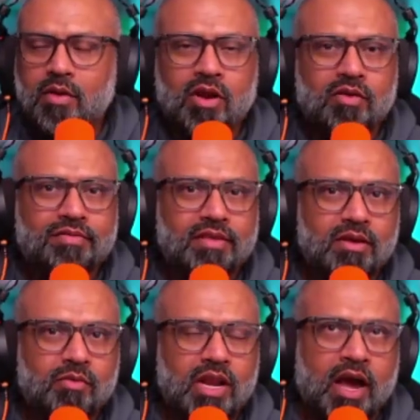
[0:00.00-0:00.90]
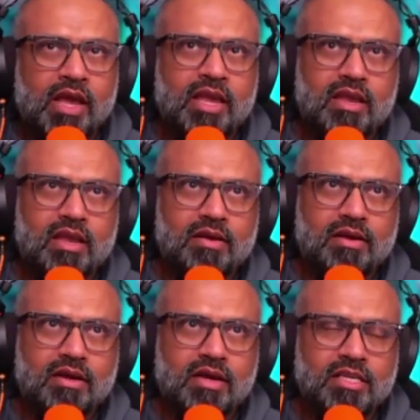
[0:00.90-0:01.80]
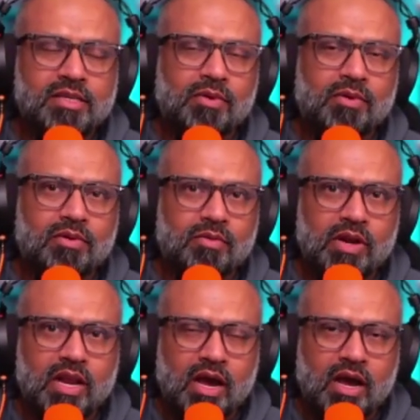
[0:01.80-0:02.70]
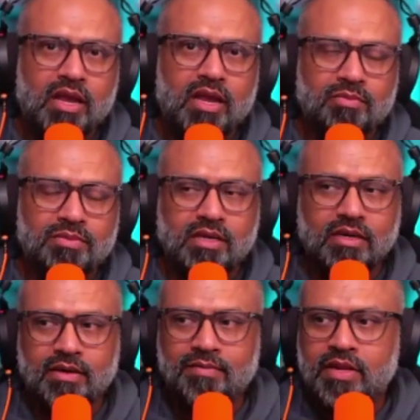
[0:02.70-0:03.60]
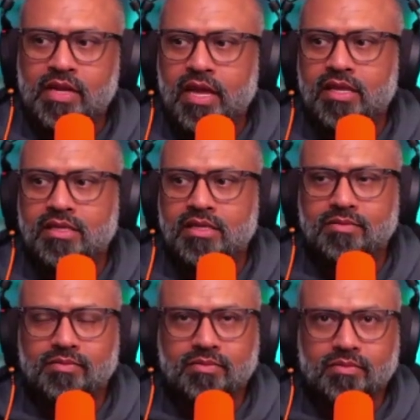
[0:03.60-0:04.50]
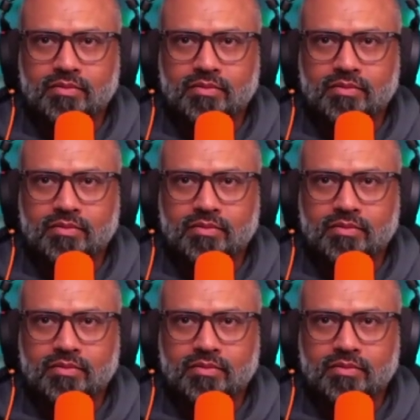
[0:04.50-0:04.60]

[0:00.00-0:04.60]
One of the, what I explored, what I observed is